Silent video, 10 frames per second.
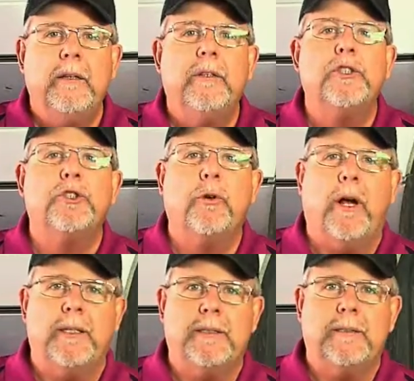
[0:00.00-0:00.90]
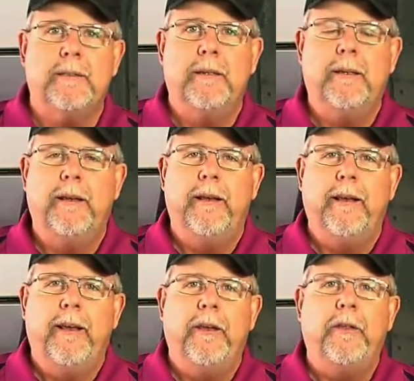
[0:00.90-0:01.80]
The struts,
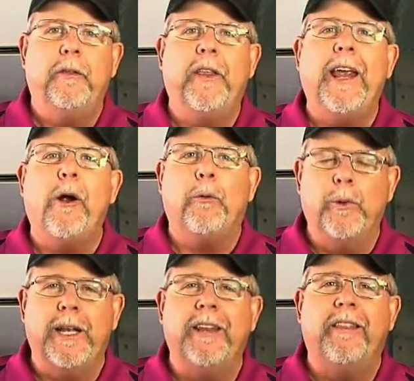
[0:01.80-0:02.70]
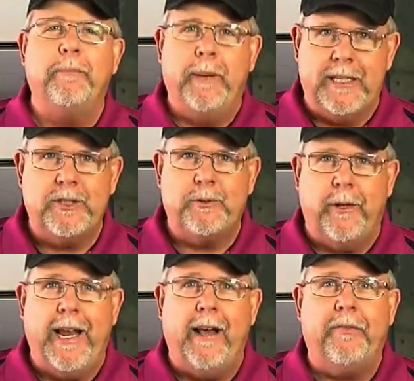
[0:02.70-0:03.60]
they are really the best
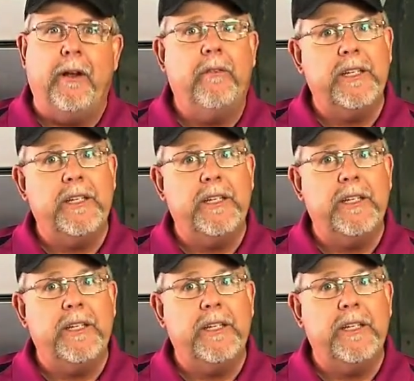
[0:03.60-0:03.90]
strut out there, and